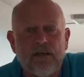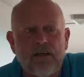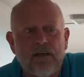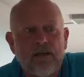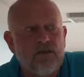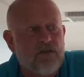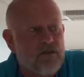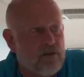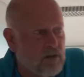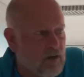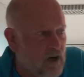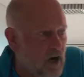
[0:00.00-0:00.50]

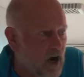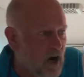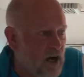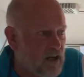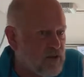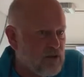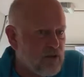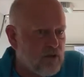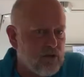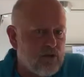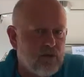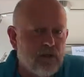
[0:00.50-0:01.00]
to guide
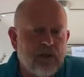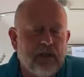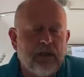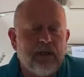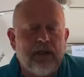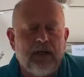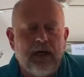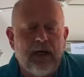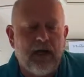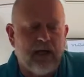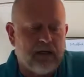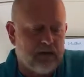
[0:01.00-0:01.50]
you
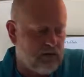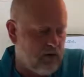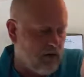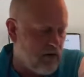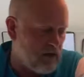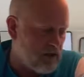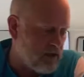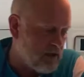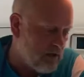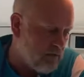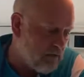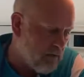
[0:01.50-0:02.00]
across
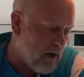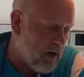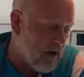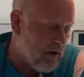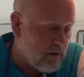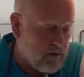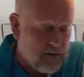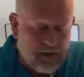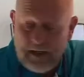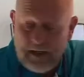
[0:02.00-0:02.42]
the road.